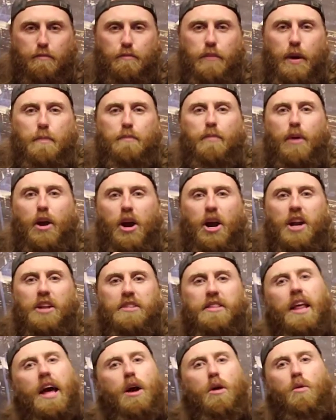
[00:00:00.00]
Well, paper
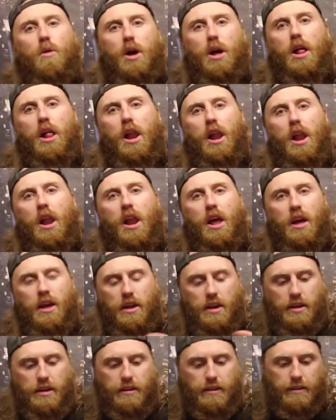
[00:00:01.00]
towel.
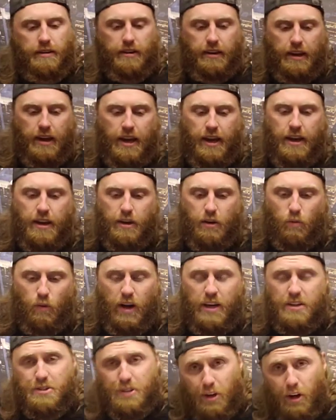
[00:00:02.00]
Okay, why
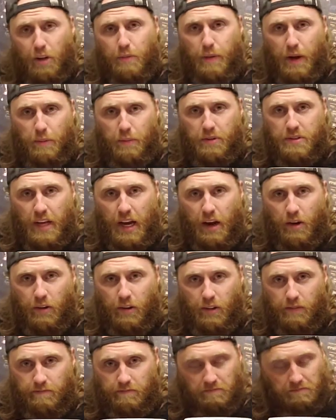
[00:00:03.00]
is it called paper
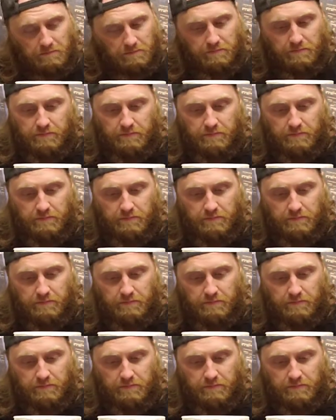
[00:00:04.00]
towel?